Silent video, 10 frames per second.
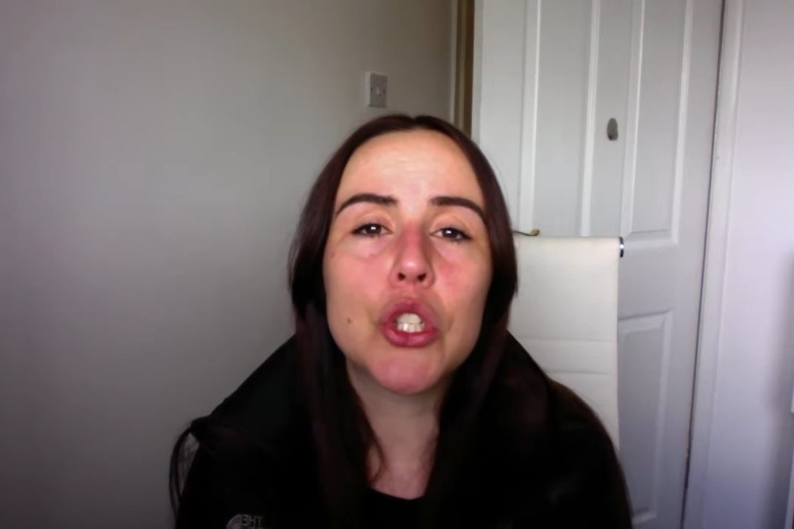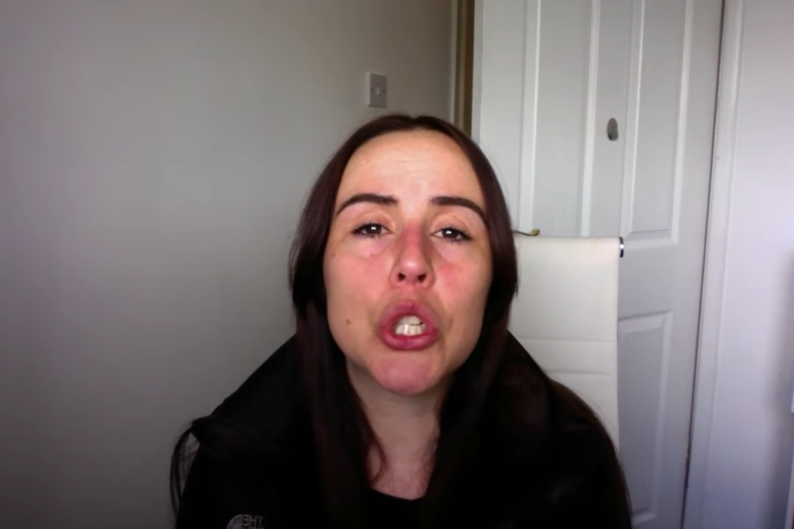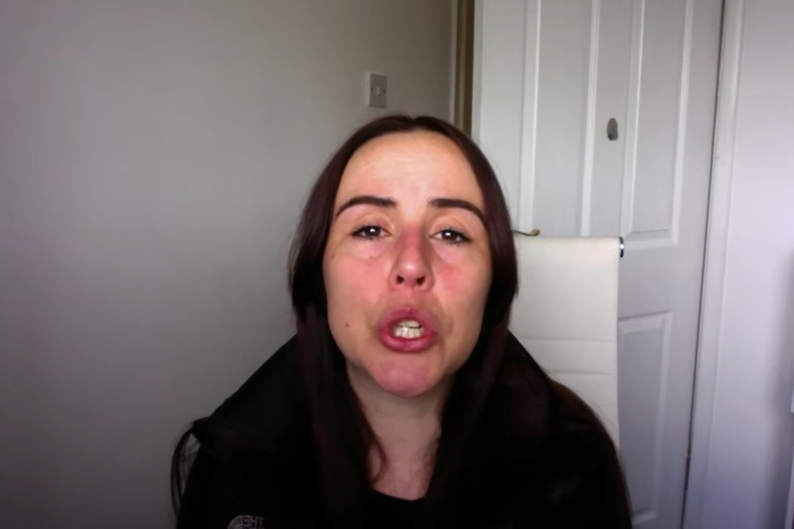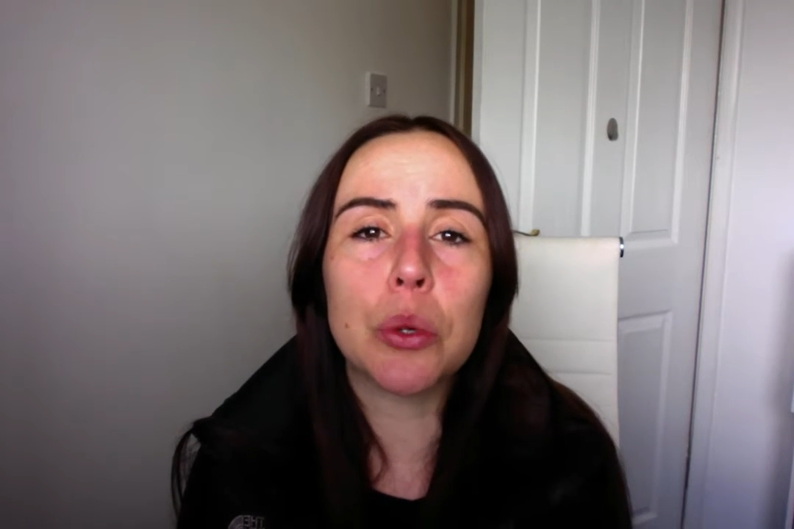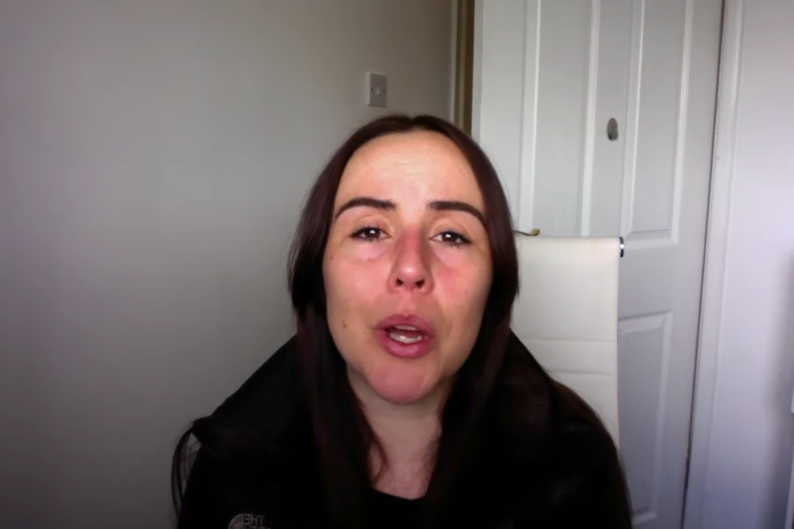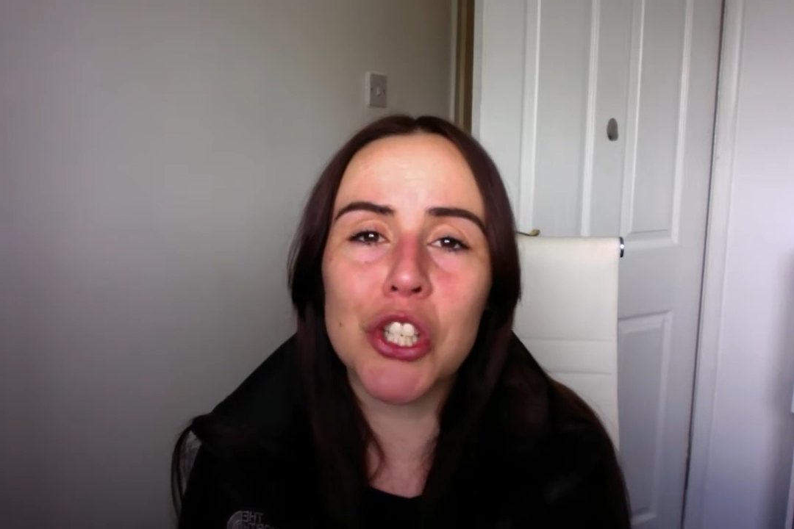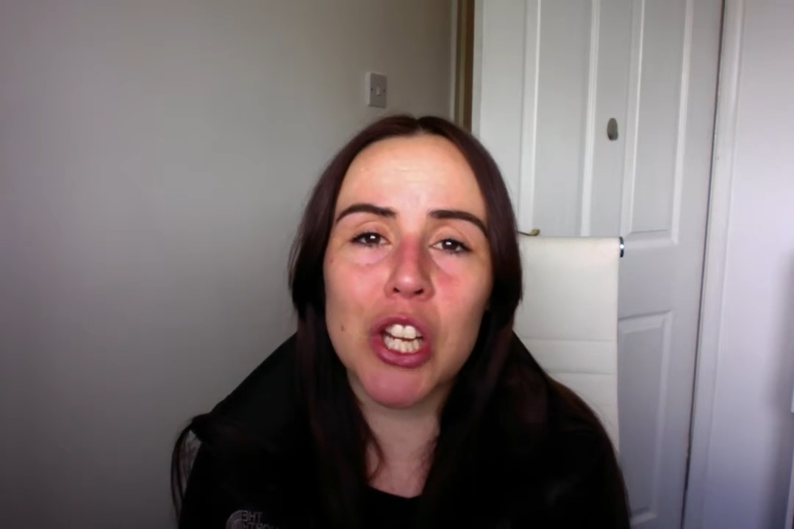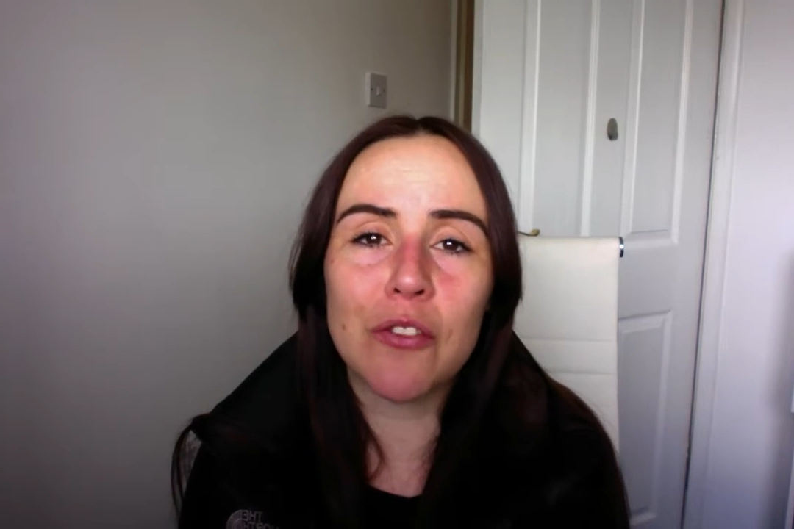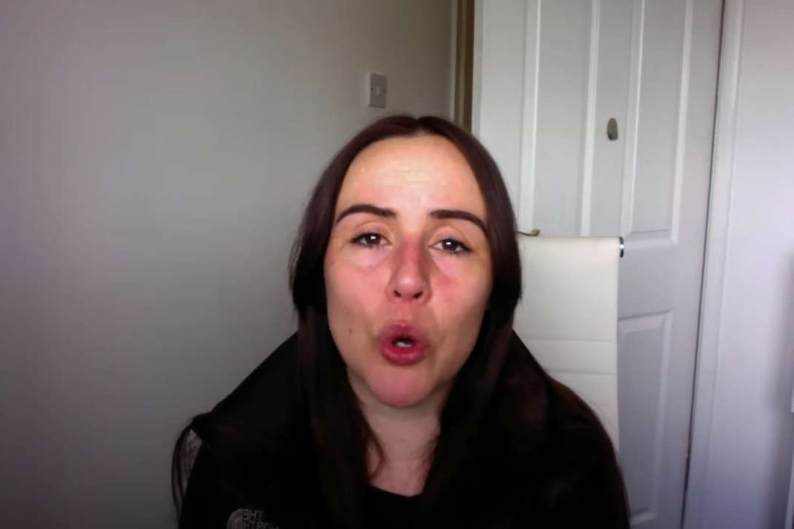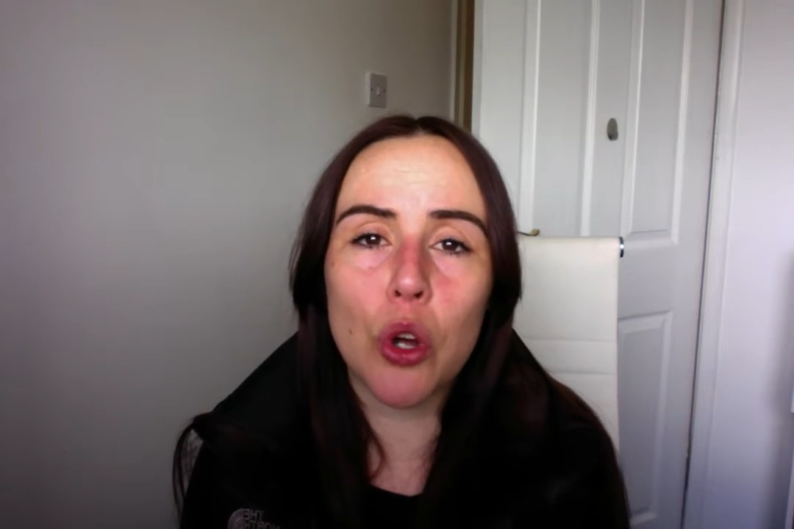to
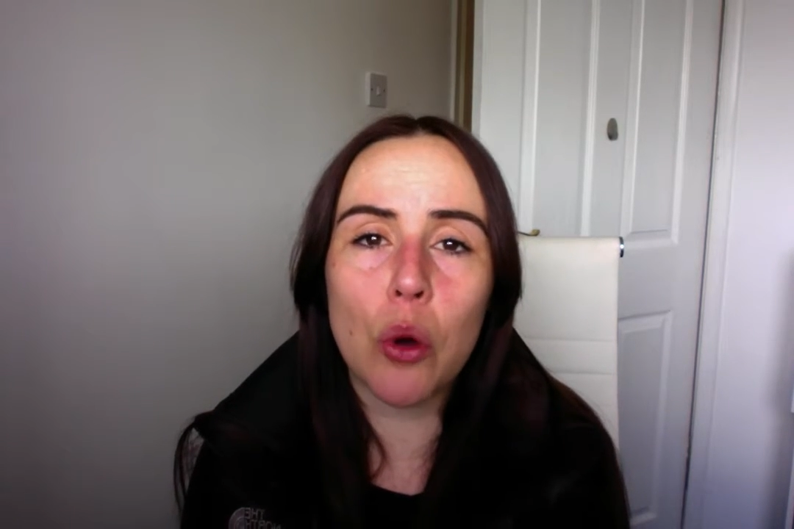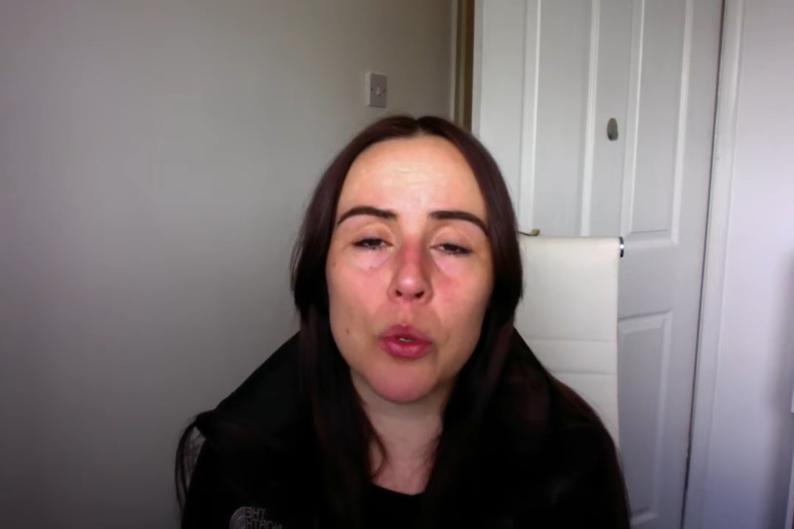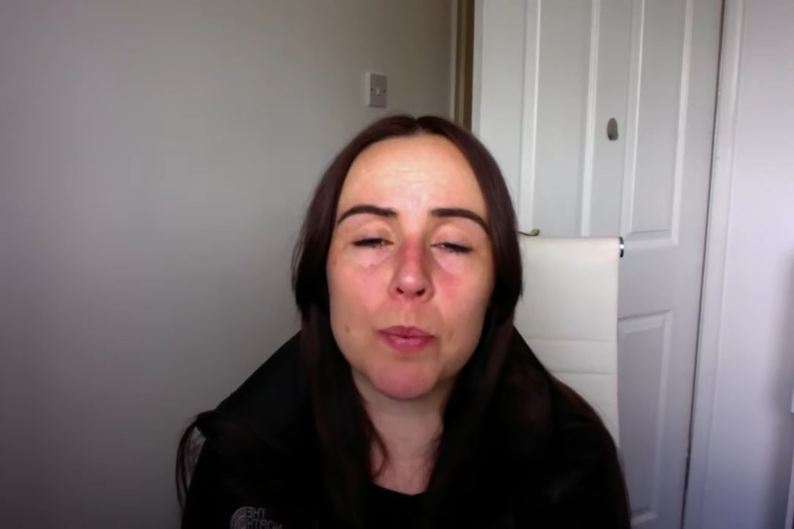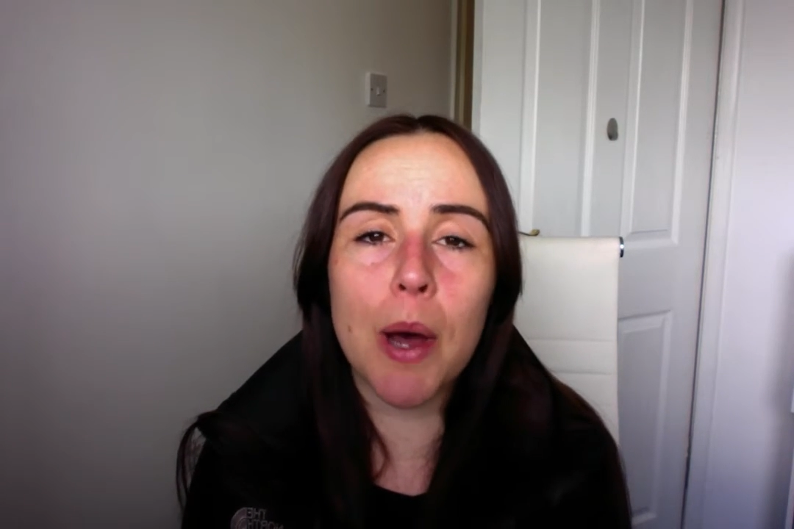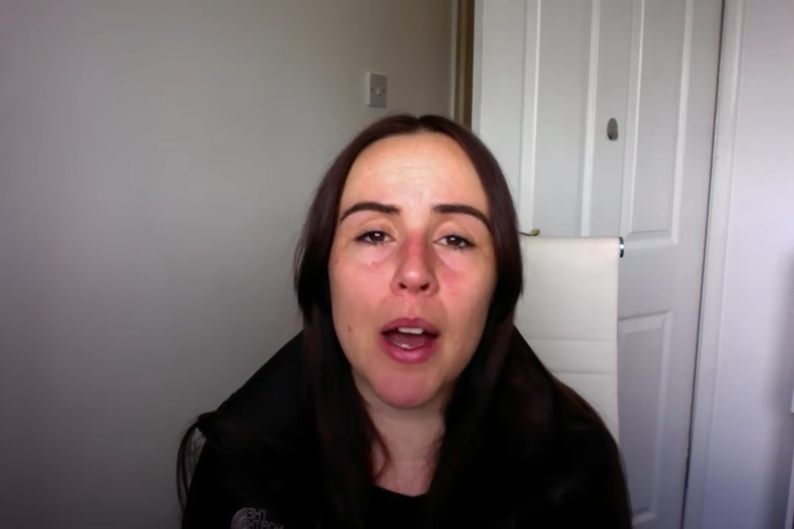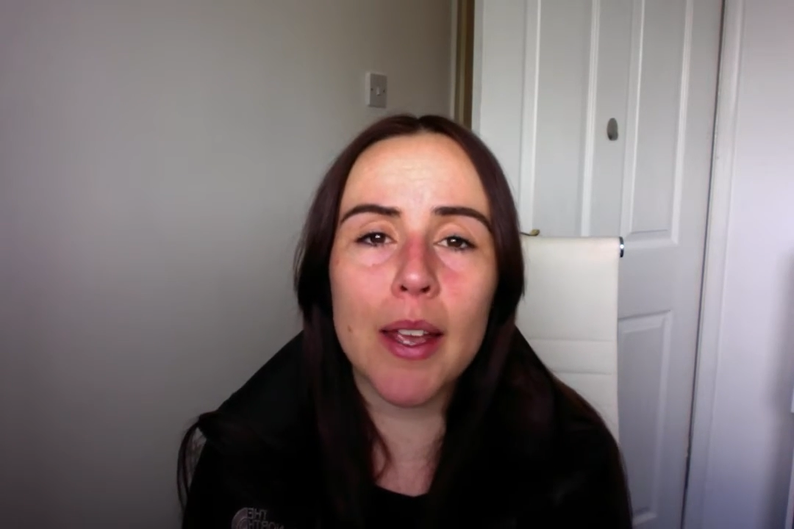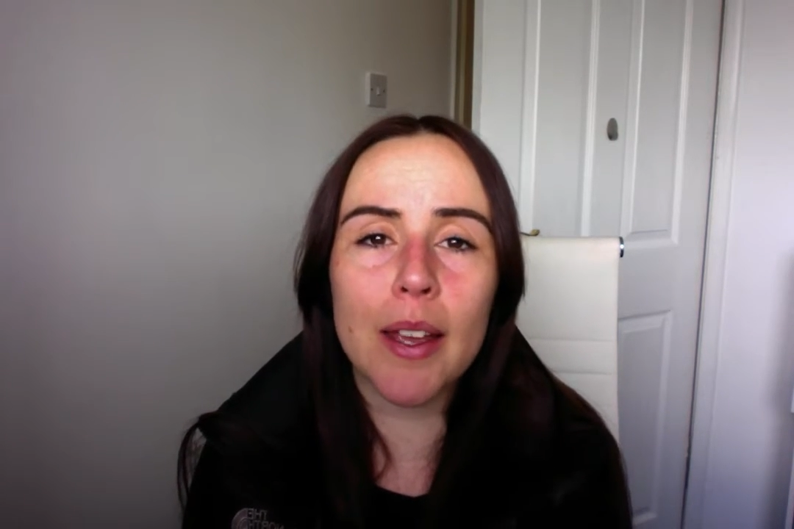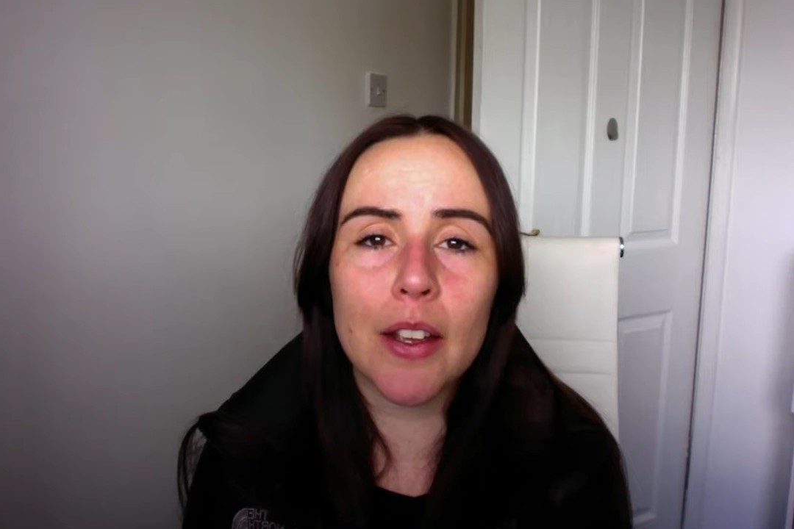achieve your goals by